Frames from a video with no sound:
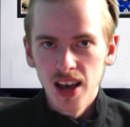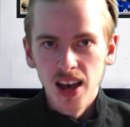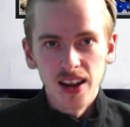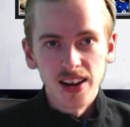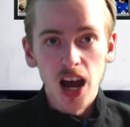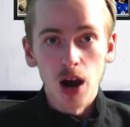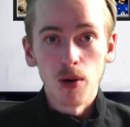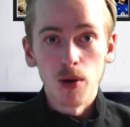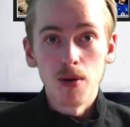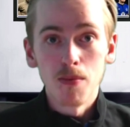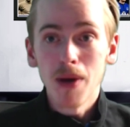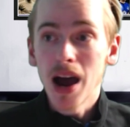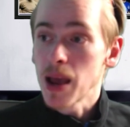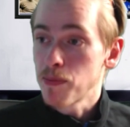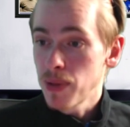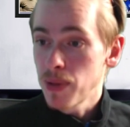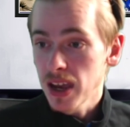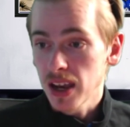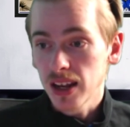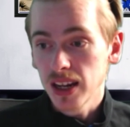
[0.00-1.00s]
Now, it
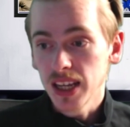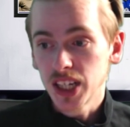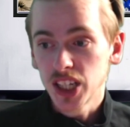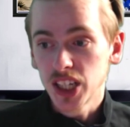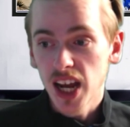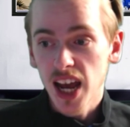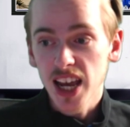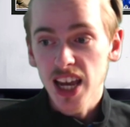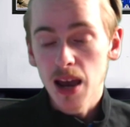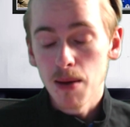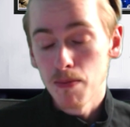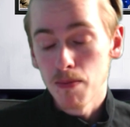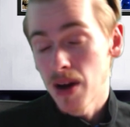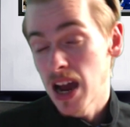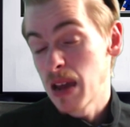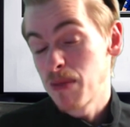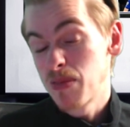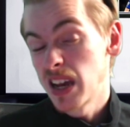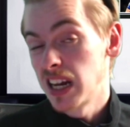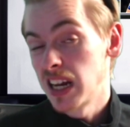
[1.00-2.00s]
might be cliche, it
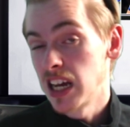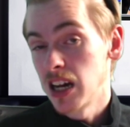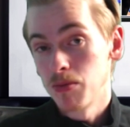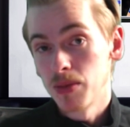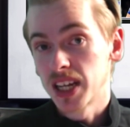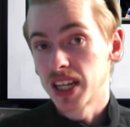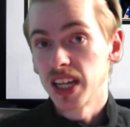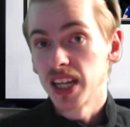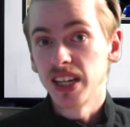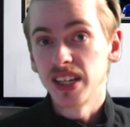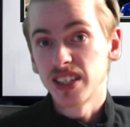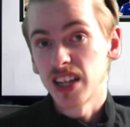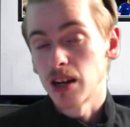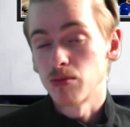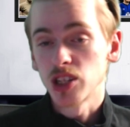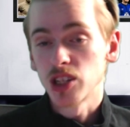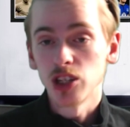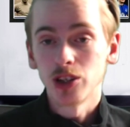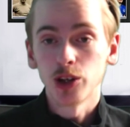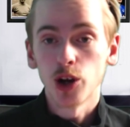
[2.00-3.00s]
might be a little bit cringe that I'm
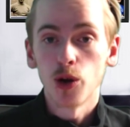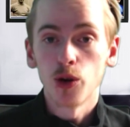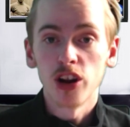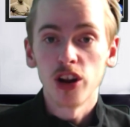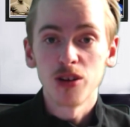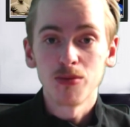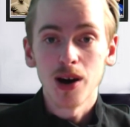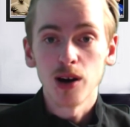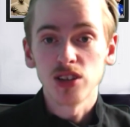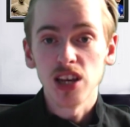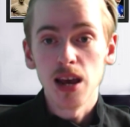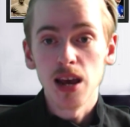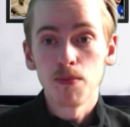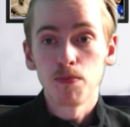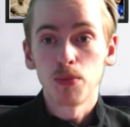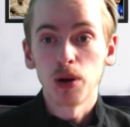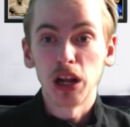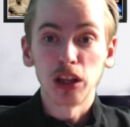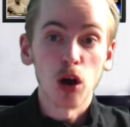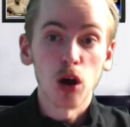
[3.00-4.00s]
still going on about it,
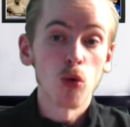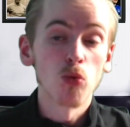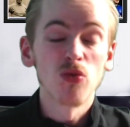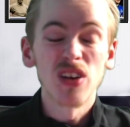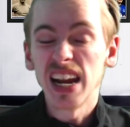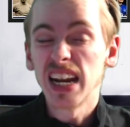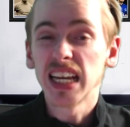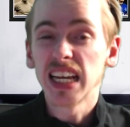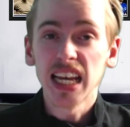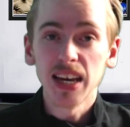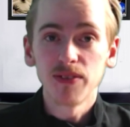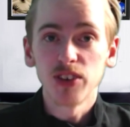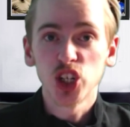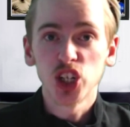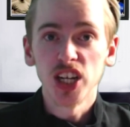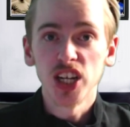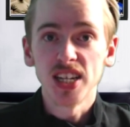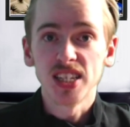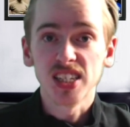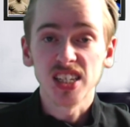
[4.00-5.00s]
but I don't really give a
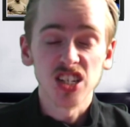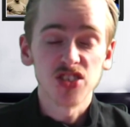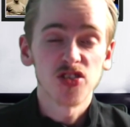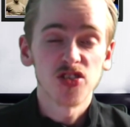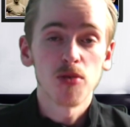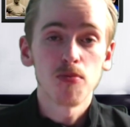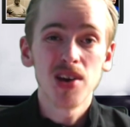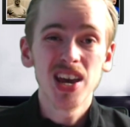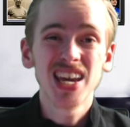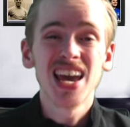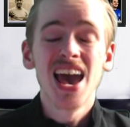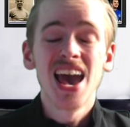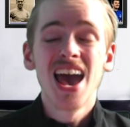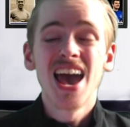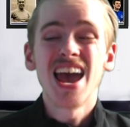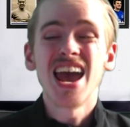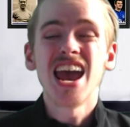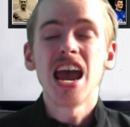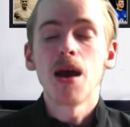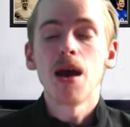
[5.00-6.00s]
shit, because for me,
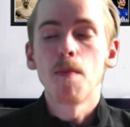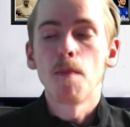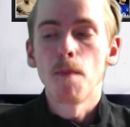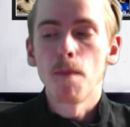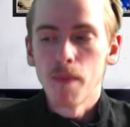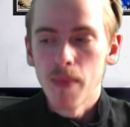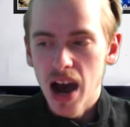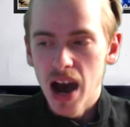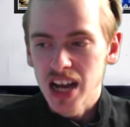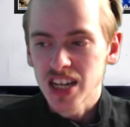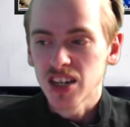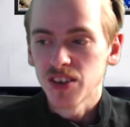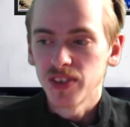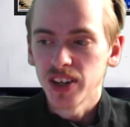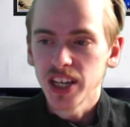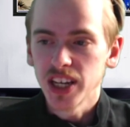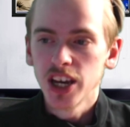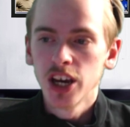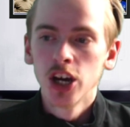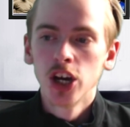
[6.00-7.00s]
it
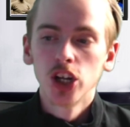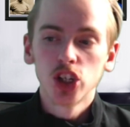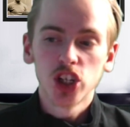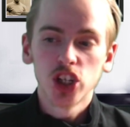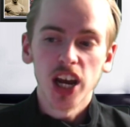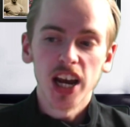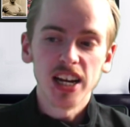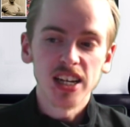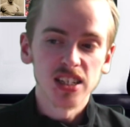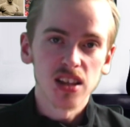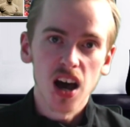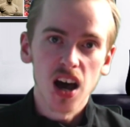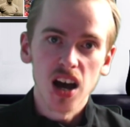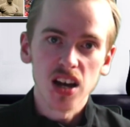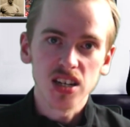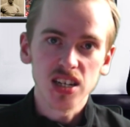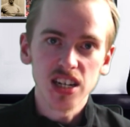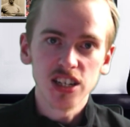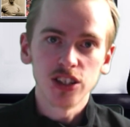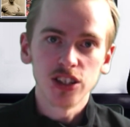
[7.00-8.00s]
massively changed our
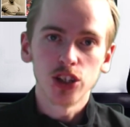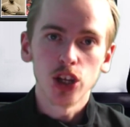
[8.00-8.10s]
season.